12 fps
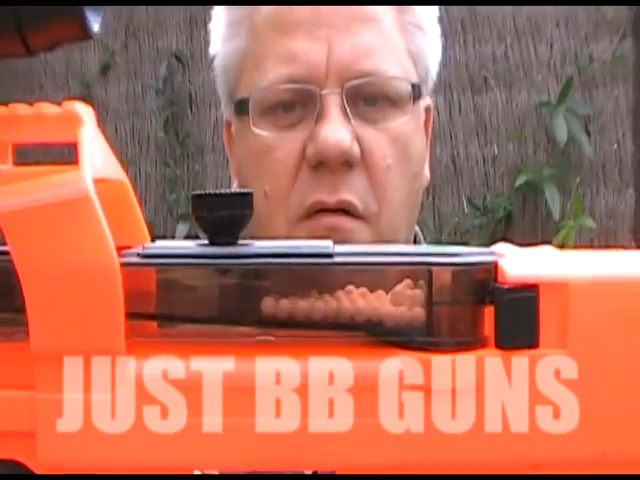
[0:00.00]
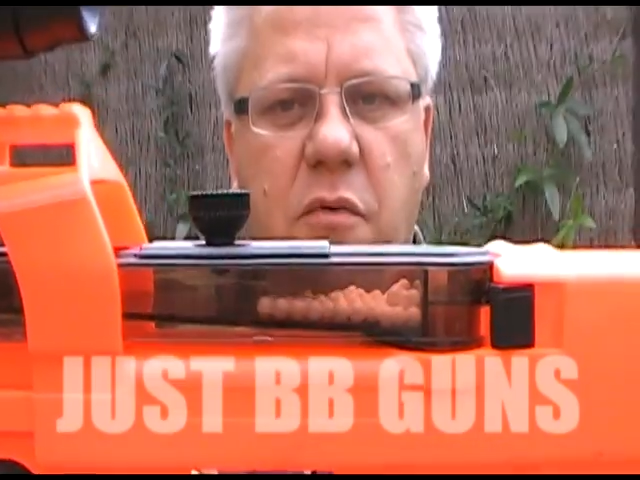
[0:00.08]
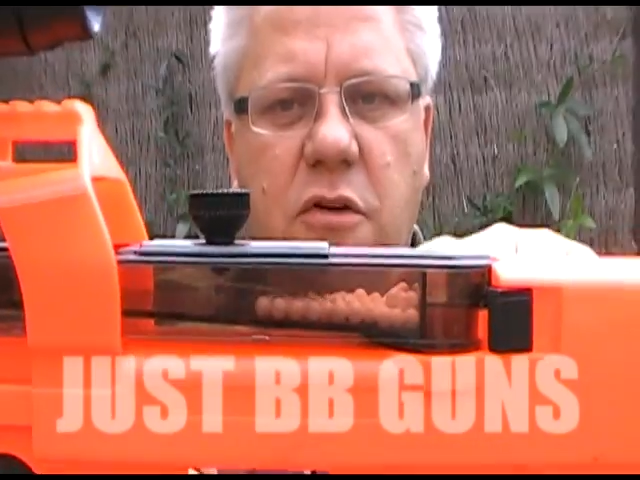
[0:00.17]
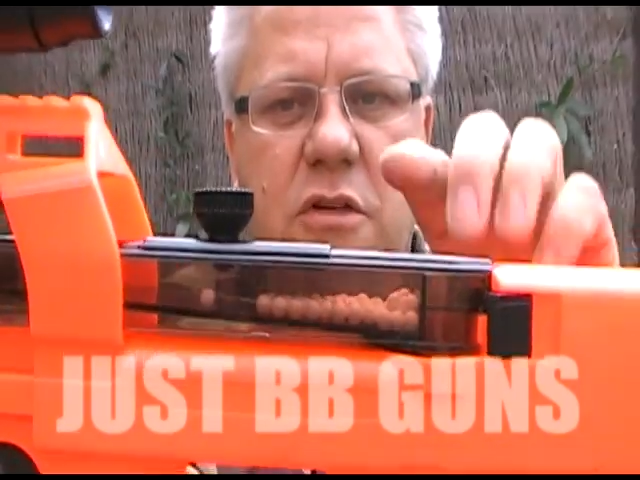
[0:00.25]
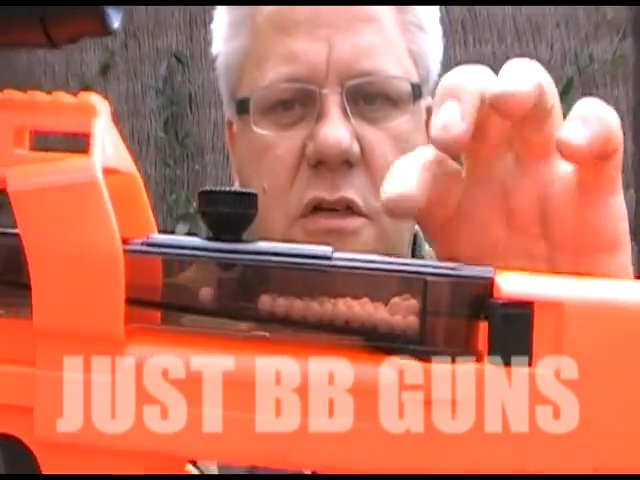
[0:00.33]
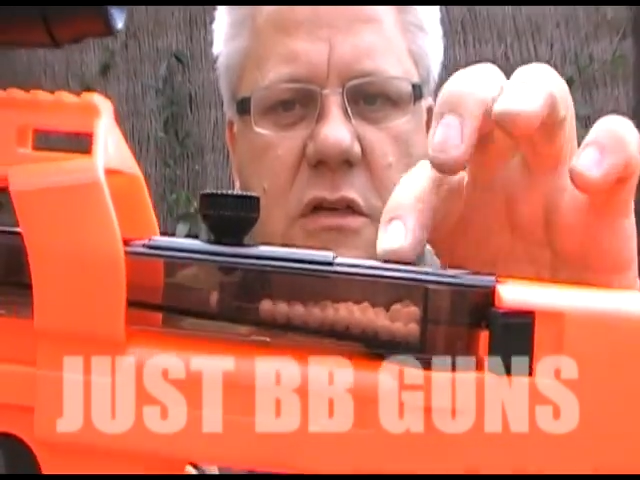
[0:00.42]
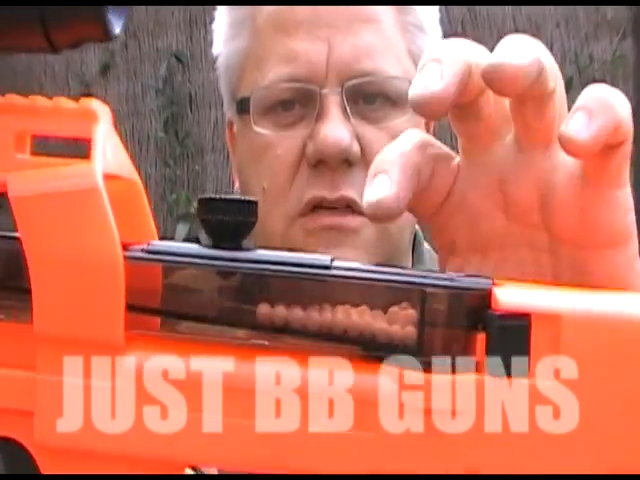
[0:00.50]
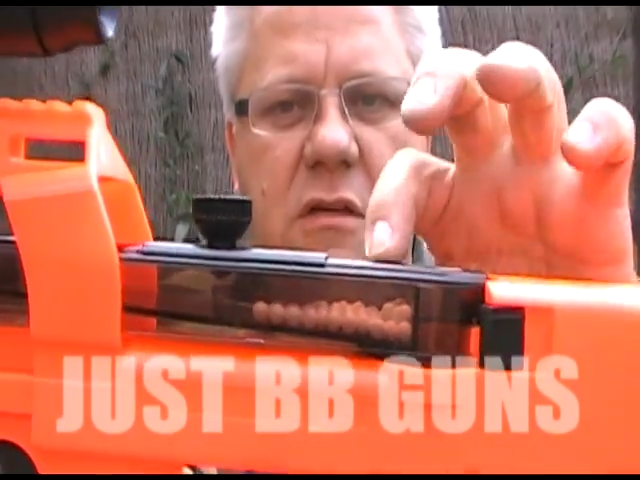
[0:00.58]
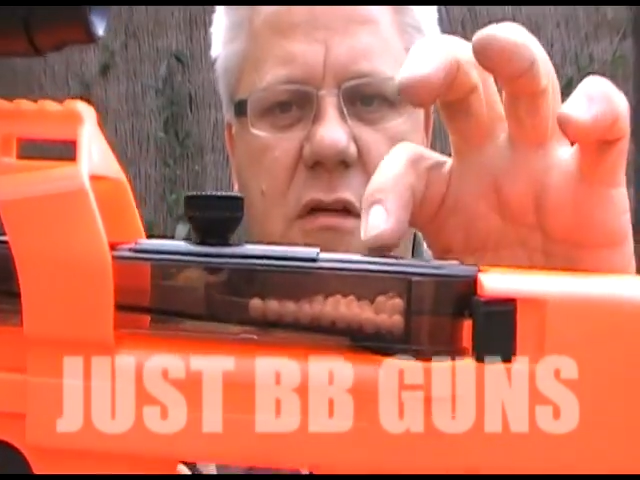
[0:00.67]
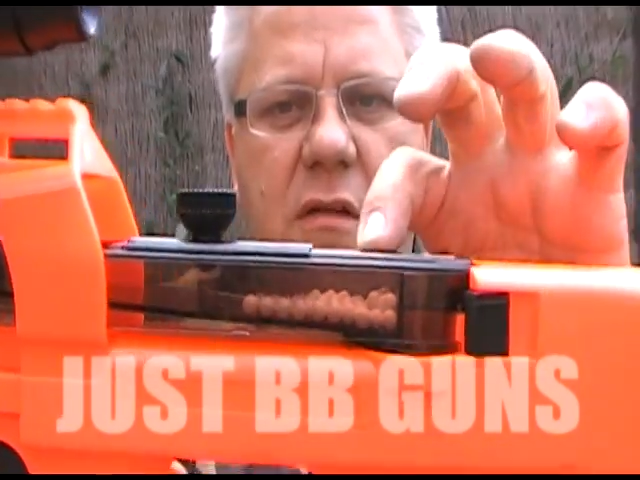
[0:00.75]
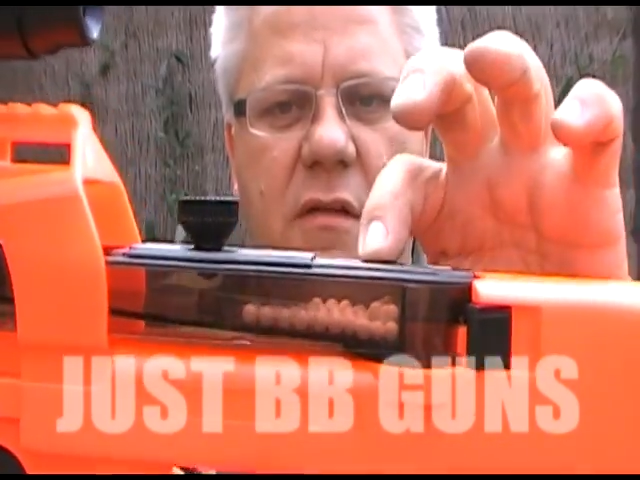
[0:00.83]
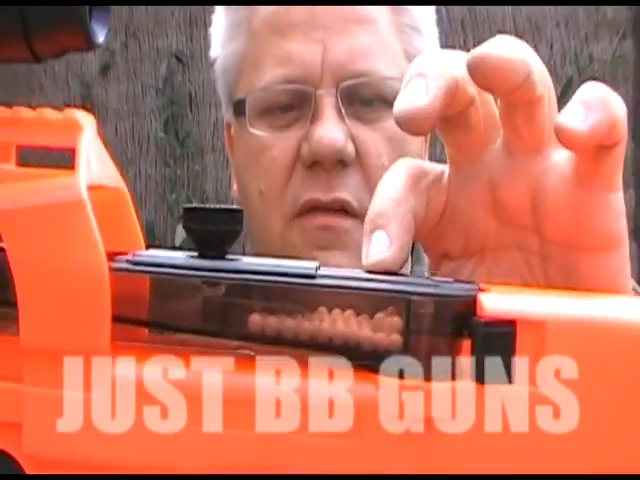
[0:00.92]

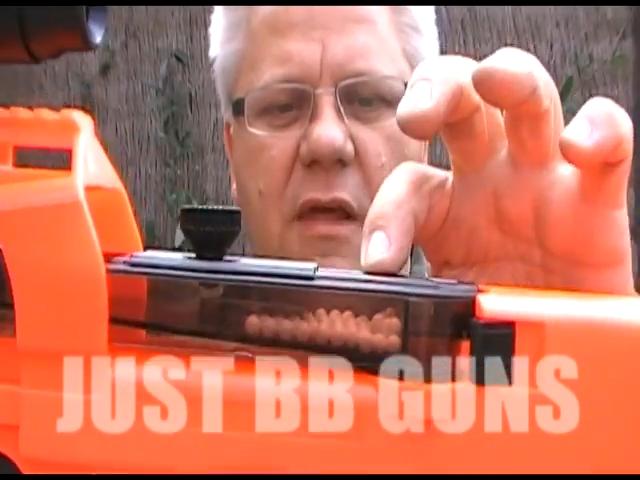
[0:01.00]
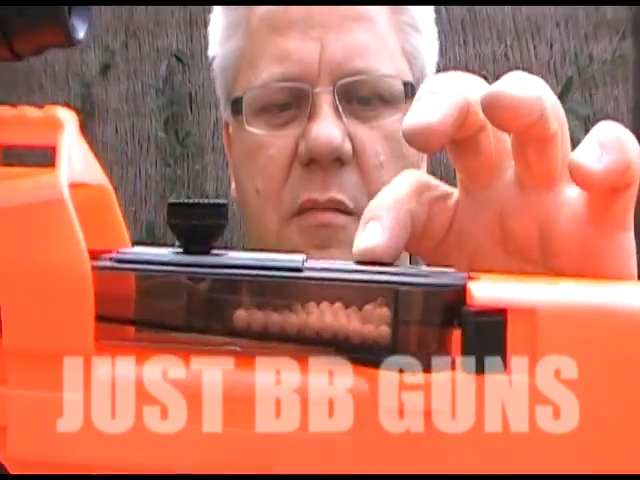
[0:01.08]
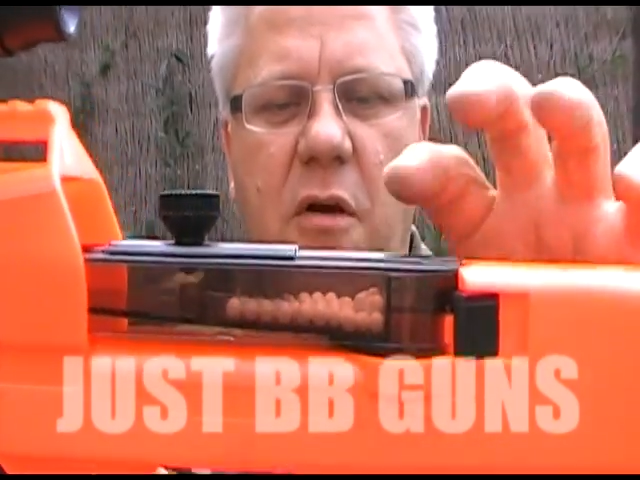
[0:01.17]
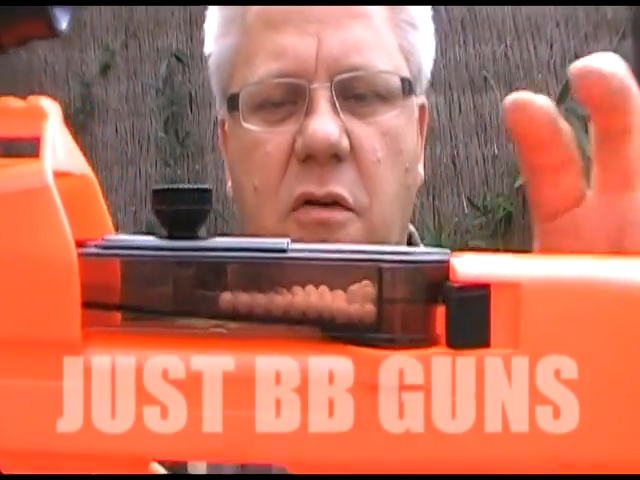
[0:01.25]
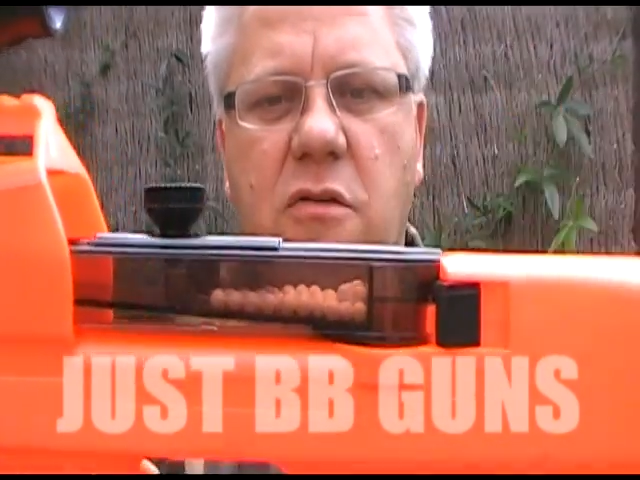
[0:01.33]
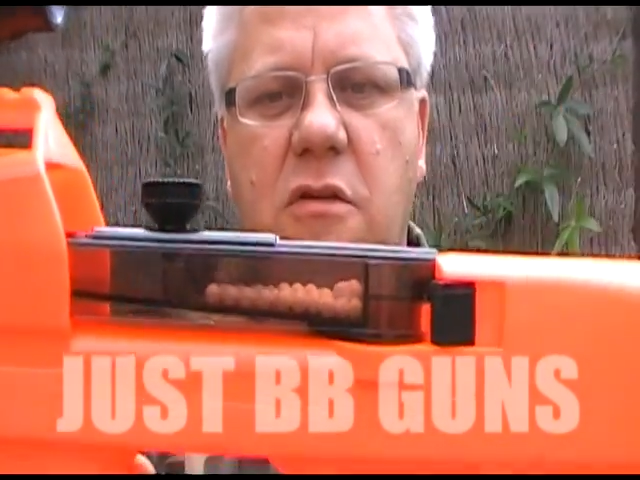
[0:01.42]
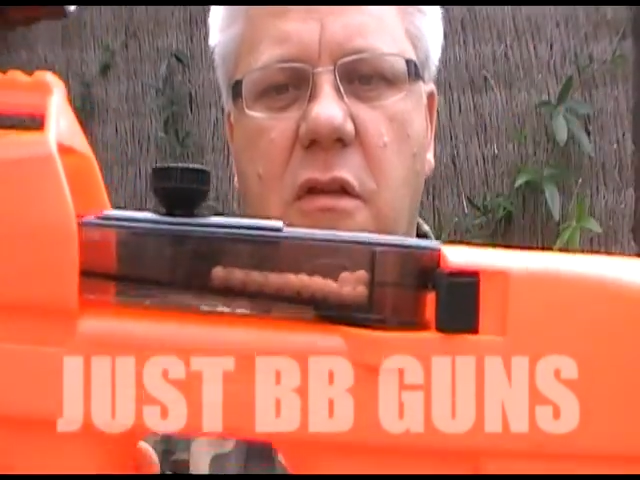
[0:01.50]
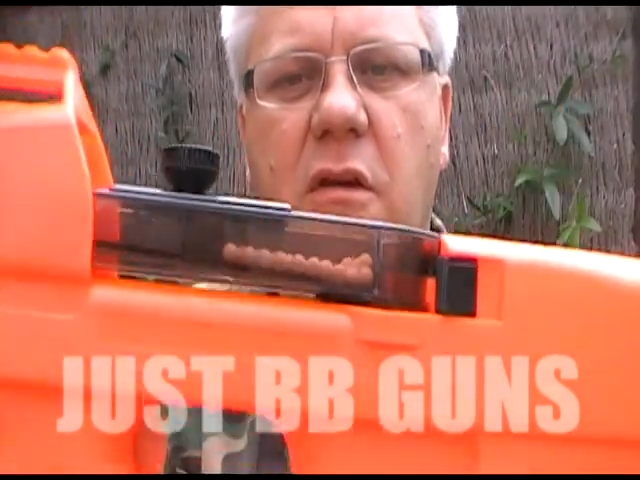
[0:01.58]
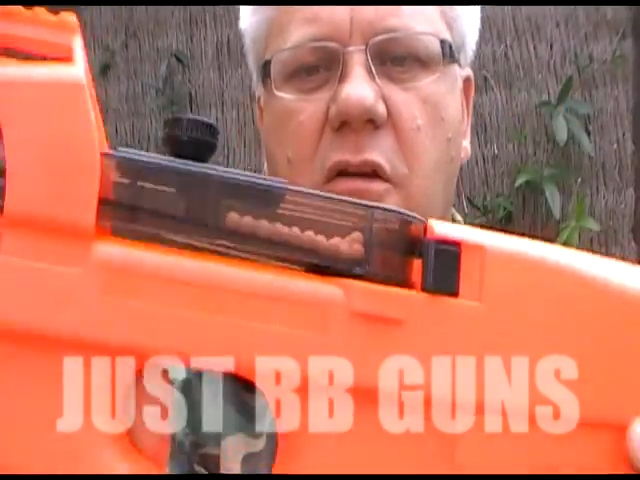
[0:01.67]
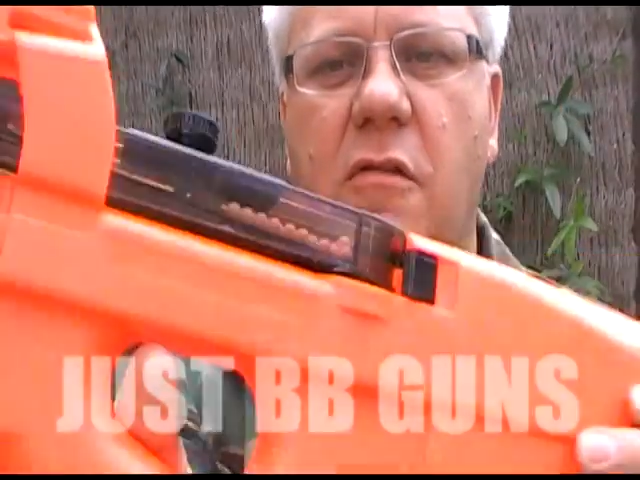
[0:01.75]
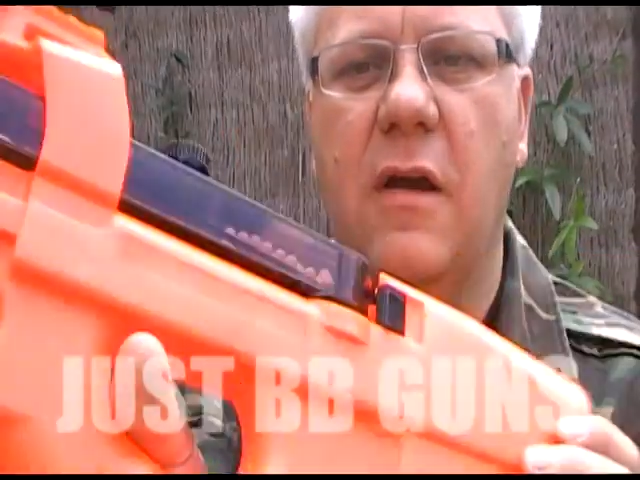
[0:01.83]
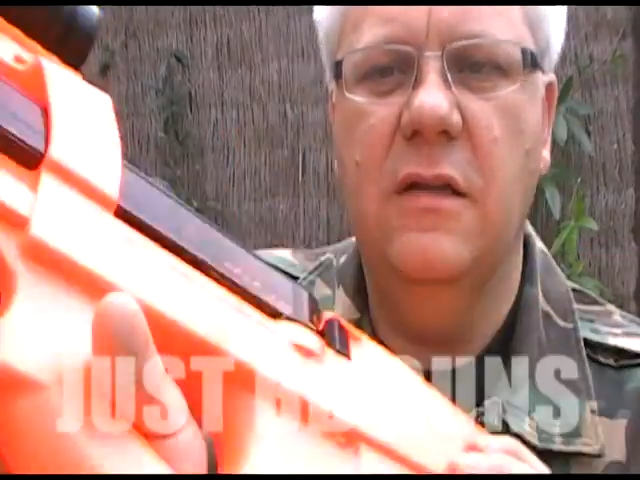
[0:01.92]
pushes the ammo to the
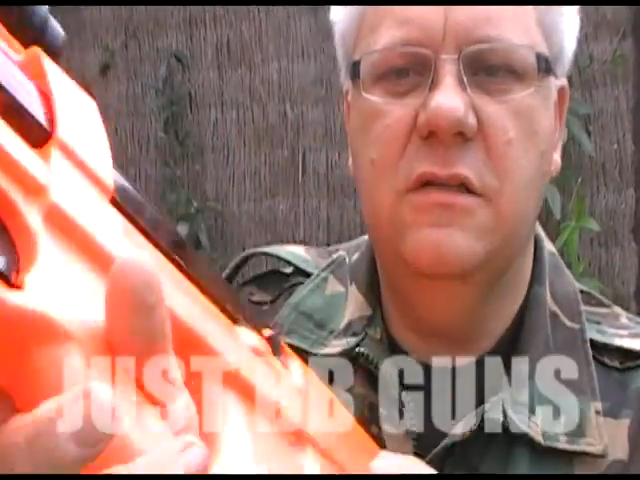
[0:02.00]
correct